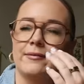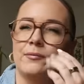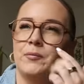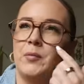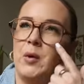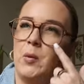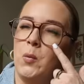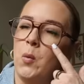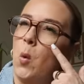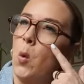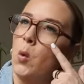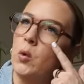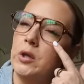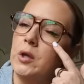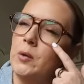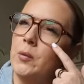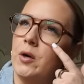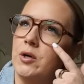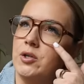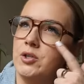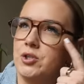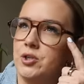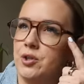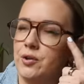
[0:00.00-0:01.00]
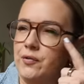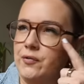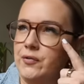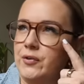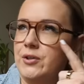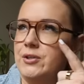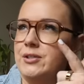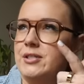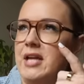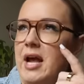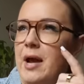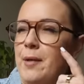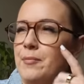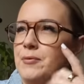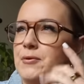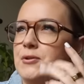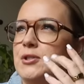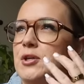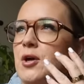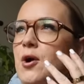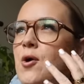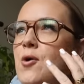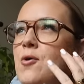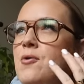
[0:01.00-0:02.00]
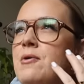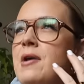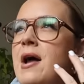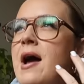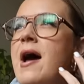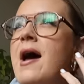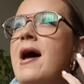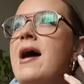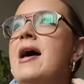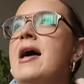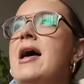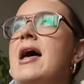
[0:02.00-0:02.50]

We only watched the first episode